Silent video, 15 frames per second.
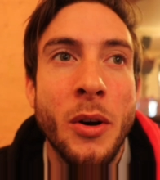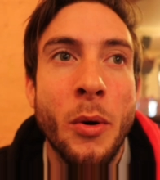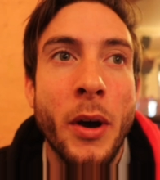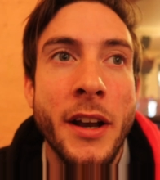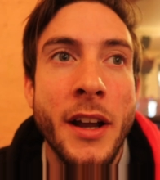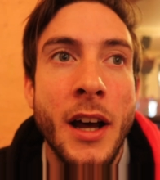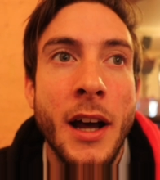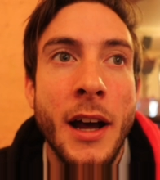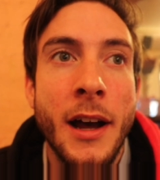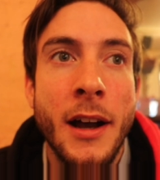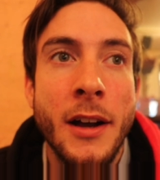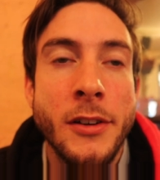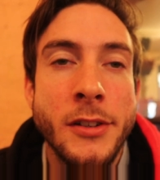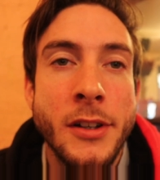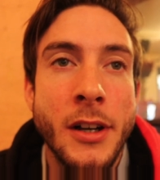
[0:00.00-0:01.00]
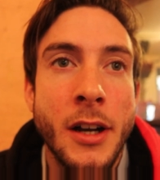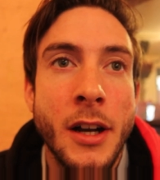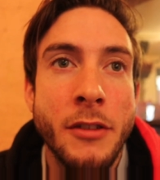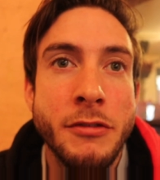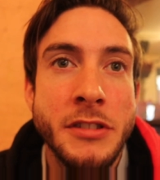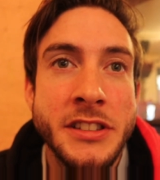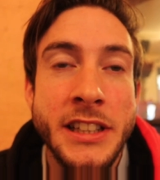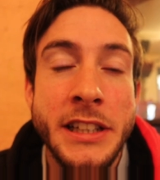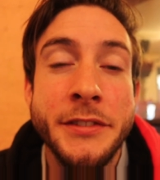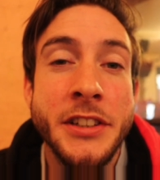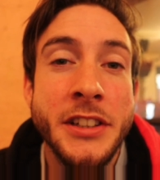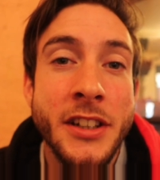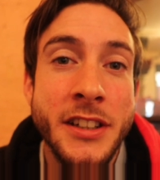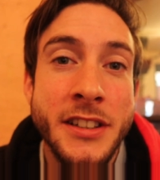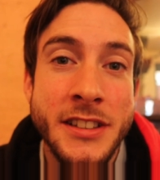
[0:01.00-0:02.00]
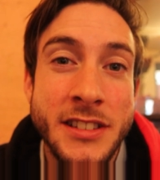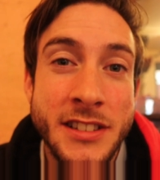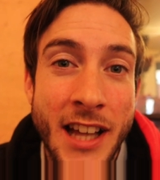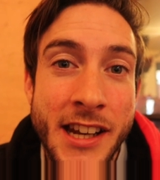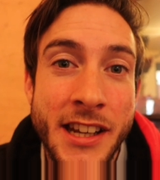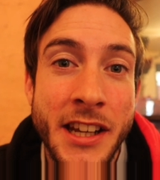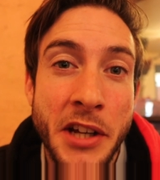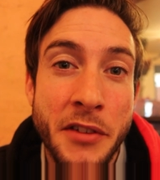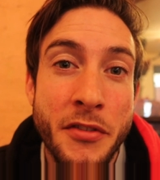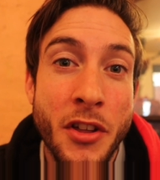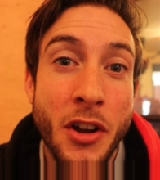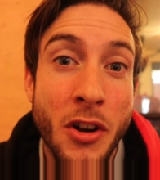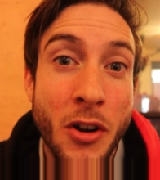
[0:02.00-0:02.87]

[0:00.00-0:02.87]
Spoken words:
when I received an understanding of the